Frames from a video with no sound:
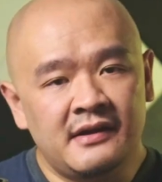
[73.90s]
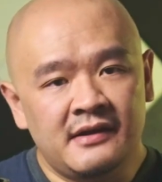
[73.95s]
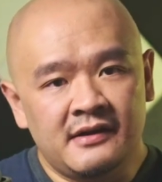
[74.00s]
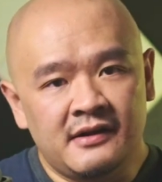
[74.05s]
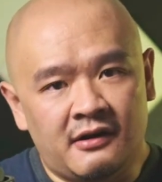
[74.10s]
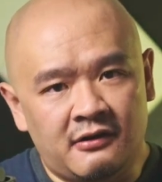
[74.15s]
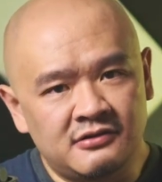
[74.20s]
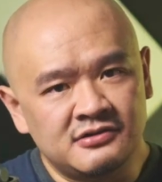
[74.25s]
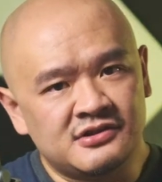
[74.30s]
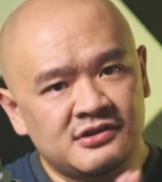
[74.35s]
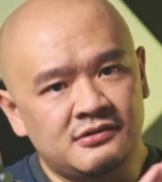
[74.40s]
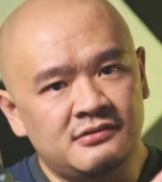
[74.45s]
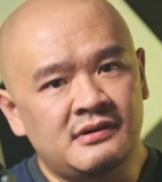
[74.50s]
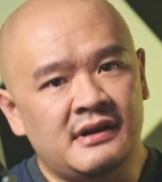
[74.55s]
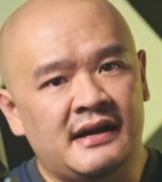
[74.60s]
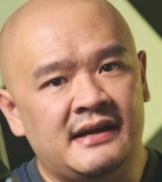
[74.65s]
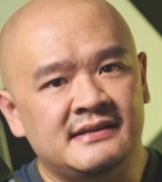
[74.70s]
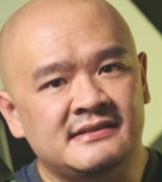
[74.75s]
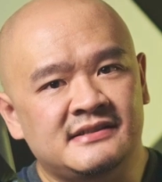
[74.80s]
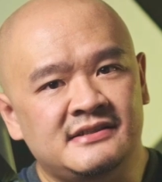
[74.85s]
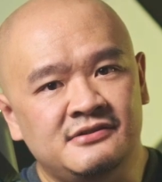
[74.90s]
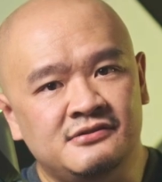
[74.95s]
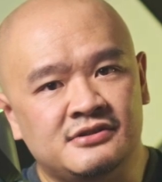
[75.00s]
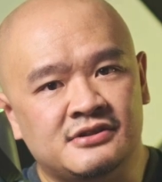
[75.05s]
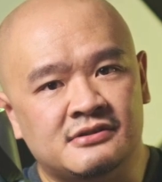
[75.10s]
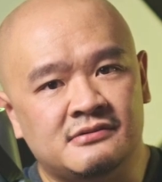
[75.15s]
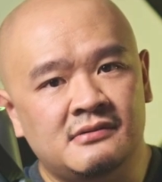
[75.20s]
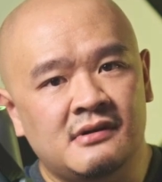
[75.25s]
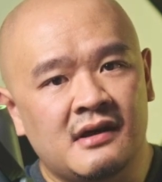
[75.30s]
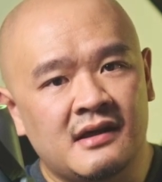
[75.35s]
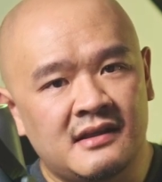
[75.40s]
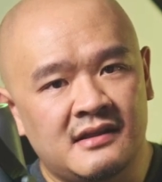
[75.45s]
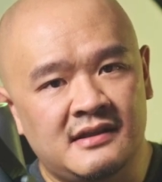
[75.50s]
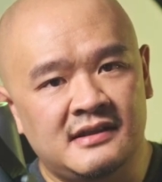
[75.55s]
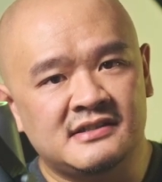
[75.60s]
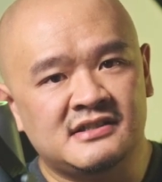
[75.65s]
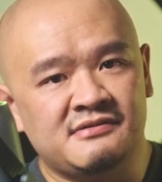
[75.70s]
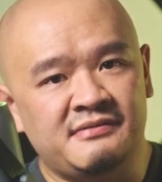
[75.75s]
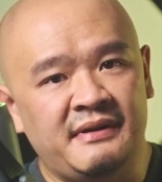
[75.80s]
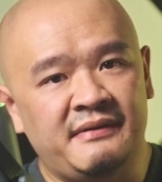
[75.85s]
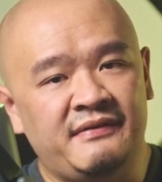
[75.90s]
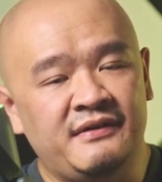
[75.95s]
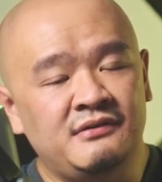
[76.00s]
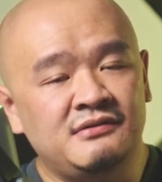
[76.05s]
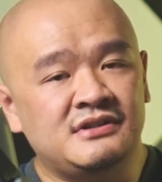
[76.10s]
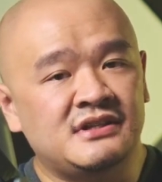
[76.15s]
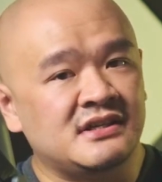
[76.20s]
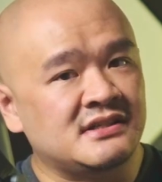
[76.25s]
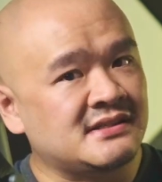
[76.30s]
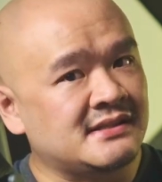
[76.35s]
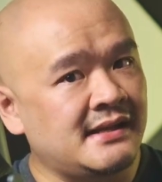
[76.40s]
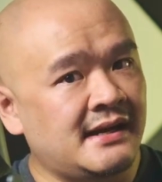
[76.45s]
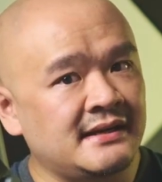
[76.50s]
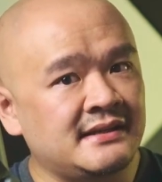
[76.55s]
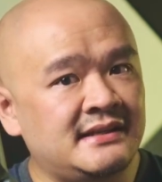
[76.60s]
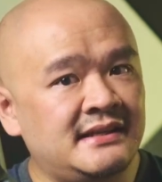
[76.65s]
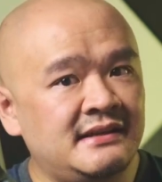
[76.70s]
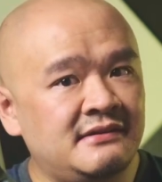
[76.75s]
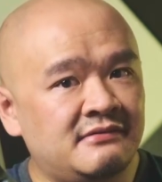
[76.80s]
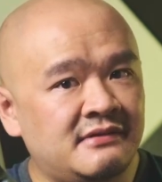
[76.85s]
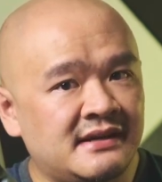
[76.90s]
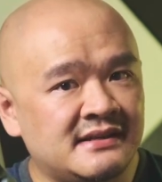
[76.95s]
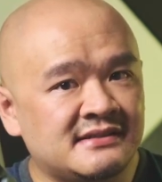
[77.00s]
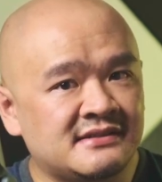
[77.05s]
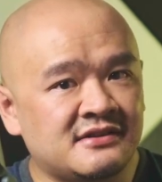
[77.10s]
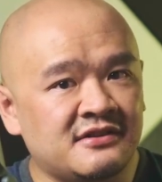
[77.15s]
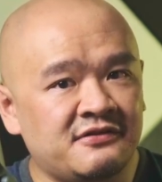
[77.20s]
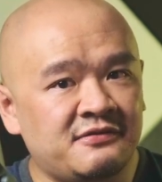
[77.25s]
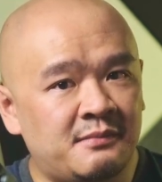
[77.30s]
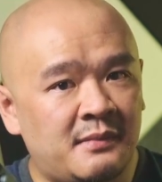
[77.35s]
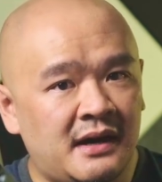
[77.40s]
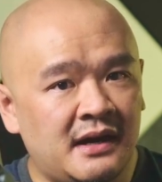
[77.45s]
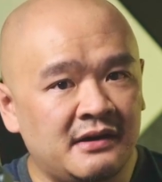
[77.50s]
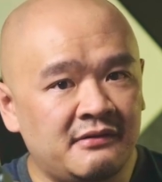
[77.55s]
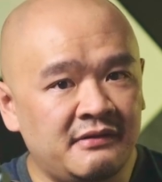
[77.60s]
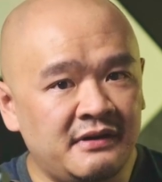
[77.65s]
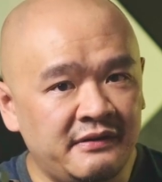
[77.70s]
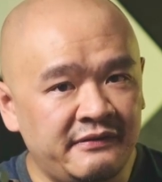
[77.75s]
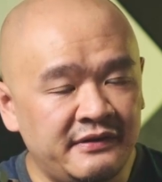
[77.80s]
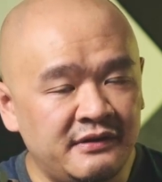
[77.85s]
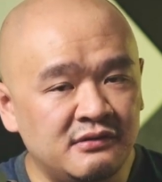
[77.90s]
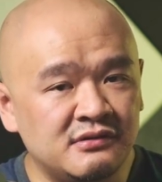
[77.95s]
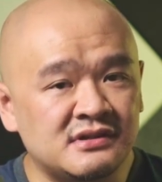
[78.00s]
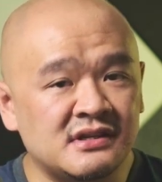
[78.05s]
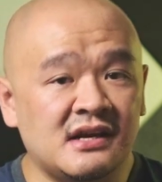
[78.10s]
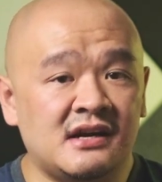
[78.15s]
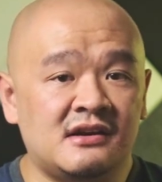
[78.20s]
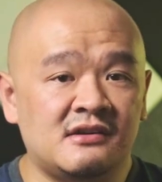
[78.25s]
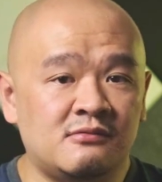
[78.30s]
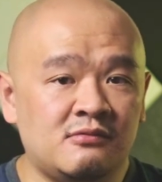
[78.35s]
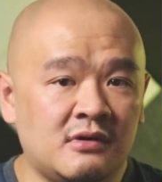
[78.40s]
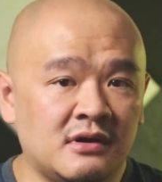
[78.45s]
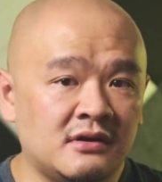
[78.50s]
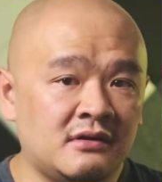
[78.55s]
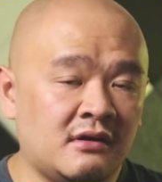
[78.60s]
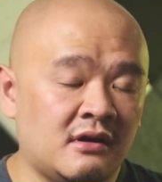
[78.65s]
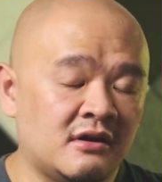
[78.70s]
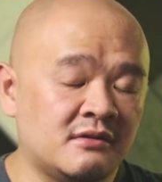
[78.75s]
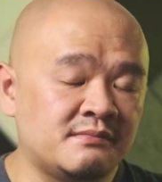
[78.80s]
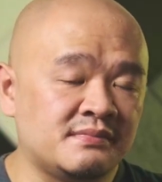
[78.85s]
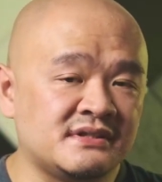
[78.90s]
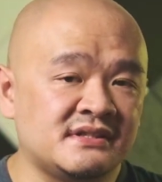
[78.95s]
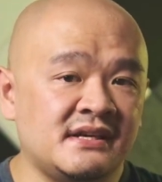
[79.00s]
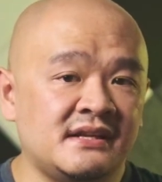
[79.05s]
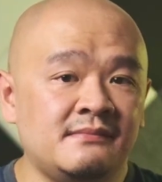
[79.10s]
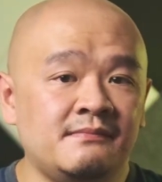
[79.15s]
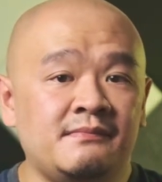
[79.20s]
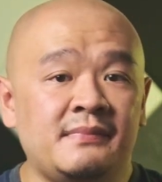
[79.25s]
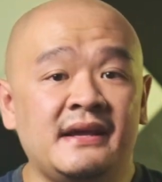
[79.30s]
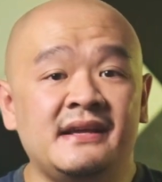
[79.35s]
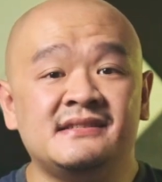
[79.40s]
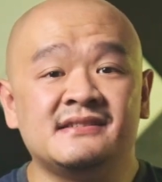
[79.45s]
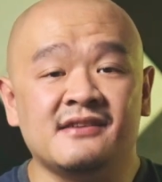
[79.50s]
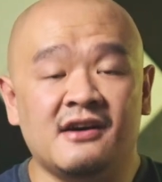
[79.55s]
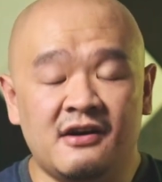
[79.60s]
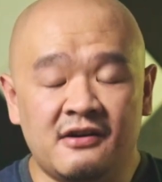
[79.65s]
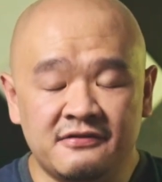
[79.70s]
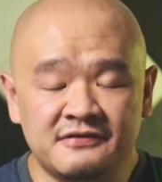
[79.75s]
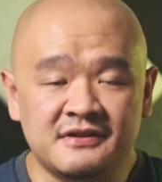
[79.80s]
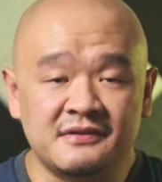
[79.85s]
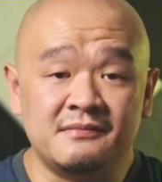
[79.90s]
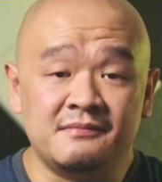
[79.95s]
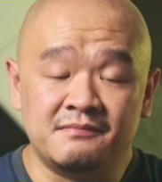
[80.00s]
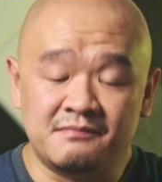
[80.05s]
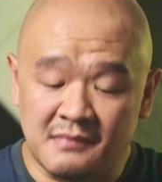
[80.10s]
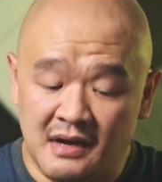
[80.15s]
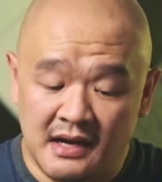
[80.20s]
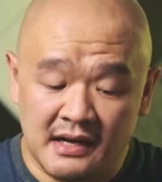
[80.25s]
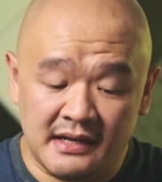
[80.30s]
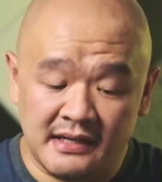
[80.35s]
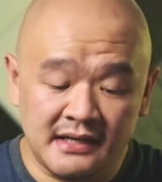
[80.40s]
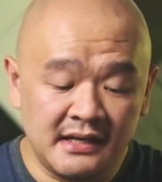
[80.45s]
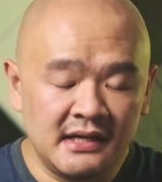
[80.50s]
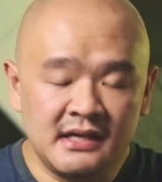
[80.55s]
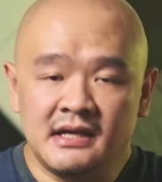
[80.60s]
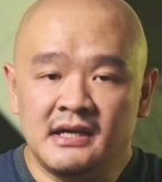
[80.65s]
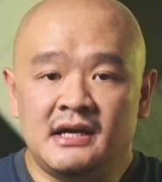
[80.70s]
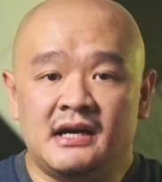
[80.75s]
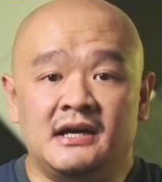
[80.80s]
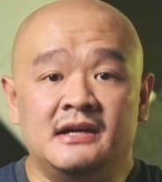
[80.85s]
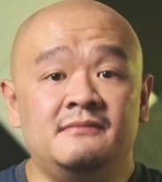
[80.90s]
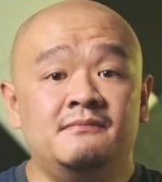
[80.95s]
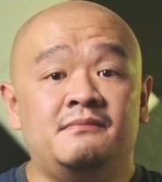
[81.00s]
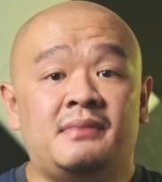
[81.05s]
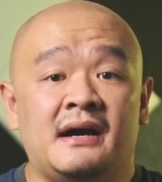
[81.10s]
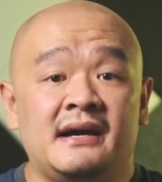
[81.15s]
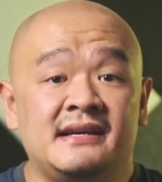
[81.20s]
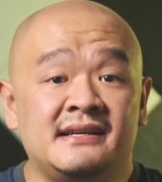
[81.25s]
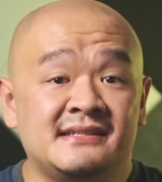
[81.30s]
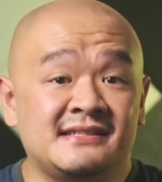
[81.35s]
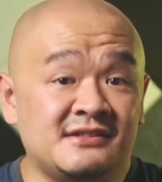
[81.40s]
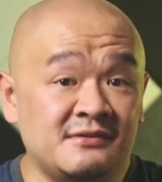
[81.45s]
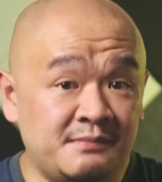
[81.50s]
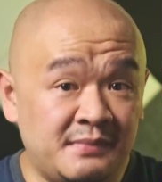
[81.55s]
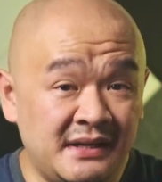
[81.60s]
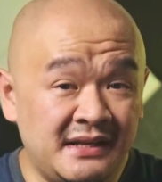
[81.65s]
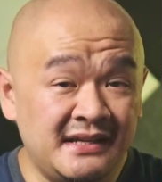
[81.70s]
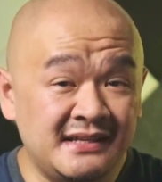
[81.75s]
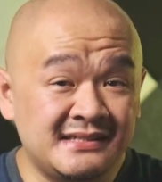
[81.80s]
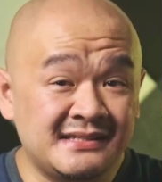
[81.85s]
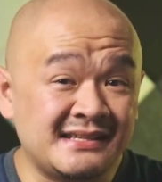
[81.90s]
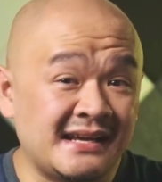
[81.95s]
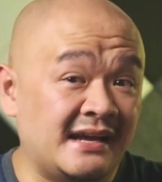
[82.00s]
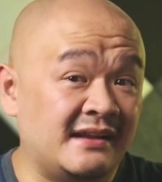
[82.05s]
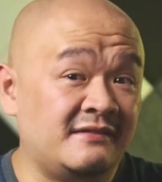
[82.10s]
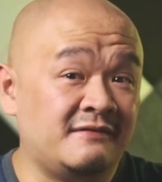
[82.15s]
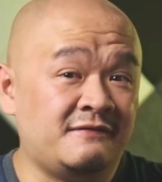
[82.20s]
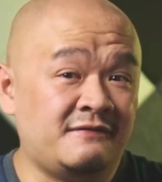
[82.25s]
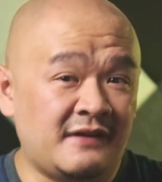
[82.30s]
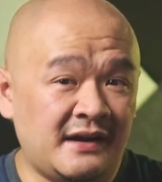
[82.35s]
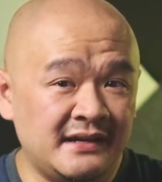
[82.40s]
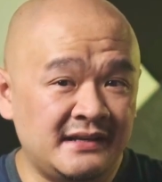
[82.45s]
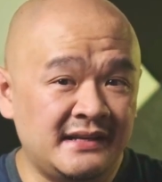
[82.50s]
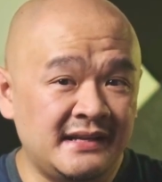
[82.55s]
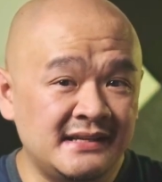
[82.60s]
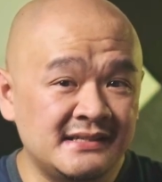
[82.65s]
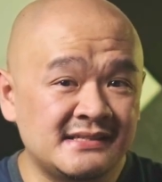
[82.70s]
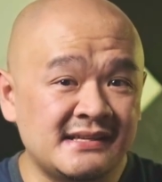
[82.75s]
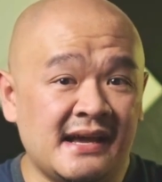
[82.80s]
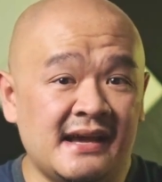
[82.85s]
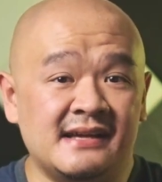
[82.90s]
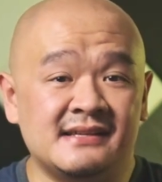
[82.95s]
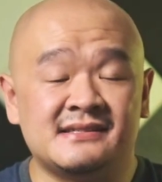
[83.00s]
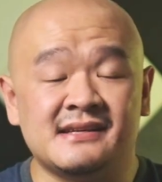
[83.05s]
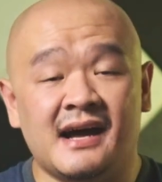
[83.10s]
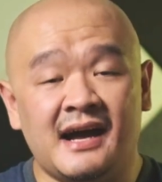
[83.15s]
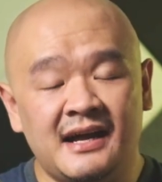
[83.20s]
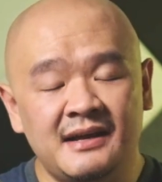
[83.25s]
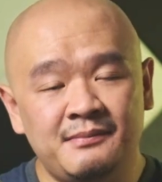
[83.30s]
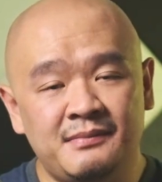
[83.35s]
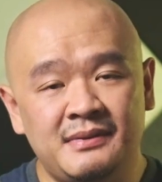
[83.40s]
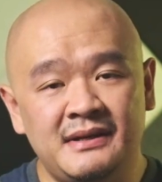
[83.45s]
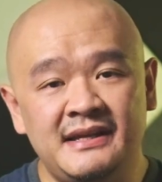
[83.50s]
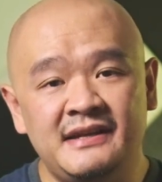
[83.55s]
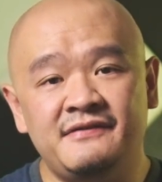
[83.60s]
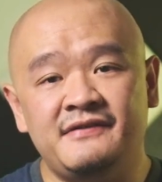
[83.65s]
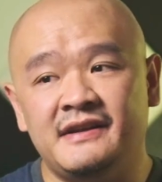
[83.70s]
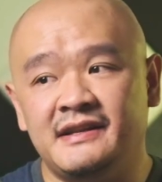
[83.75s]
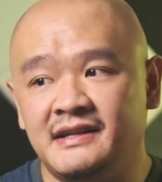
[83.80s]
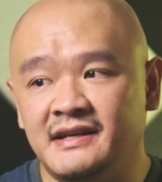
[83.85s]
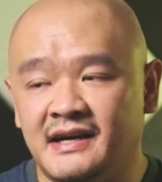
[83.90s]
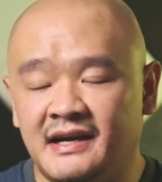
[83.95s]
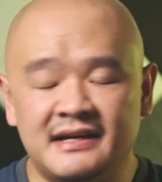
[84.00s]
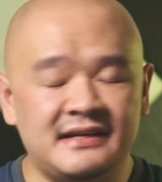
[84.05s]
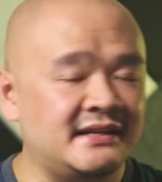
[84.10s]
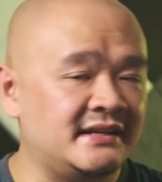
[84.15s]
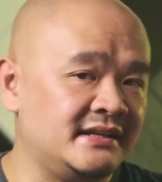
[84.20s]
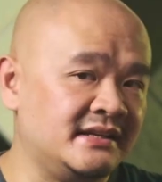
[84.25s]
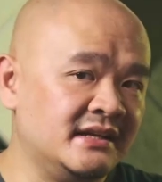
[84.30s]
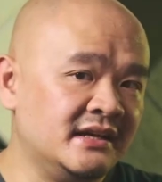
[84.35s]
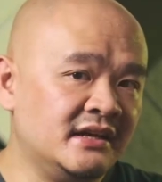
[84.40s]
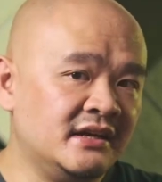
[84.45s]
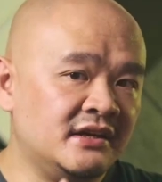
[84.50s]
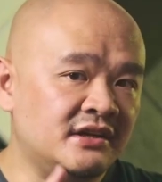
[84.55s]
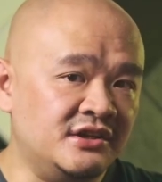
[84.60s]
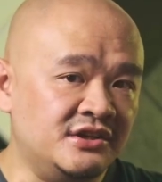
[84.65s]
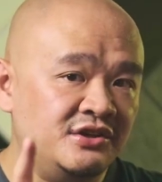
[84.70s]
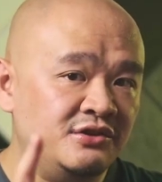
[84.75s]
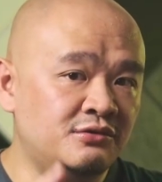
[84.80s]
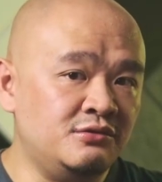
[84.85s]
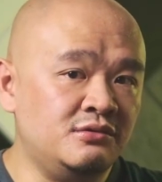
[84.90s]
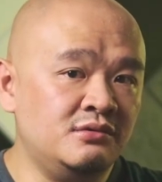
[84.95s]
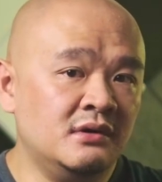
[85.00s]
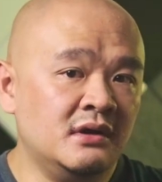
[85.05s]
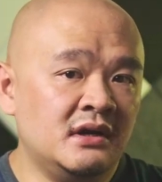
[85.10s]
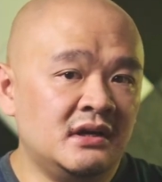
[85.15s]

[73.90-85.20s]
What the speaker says: Also, as usual, this review, just like the rest of my reviews, are 100% based off my unbiased opinions and findings, as I believe in guiding you,